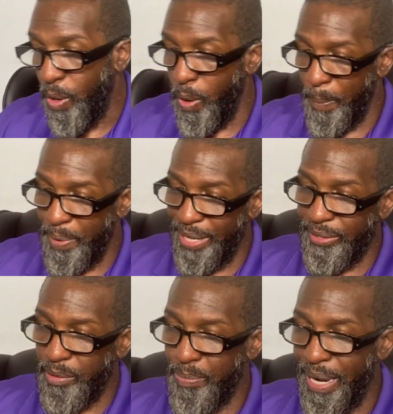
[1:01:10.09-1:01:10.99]
All
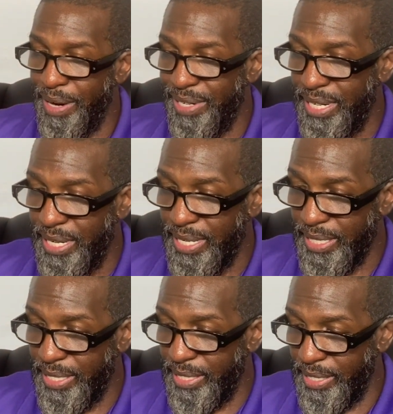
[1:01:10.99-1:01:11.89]
praises. Mary
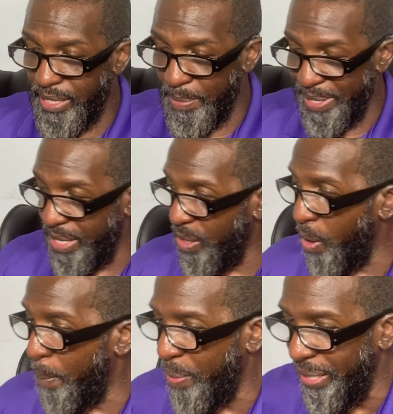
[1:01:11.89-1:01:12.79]
Simeon.
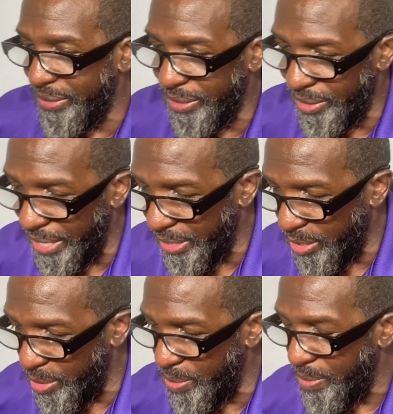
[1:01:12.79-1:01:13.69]
All praises.
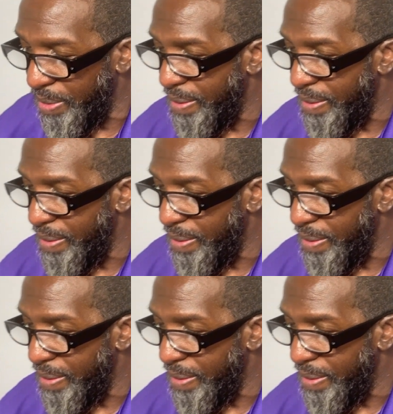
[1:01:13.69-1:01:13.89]
Thank you.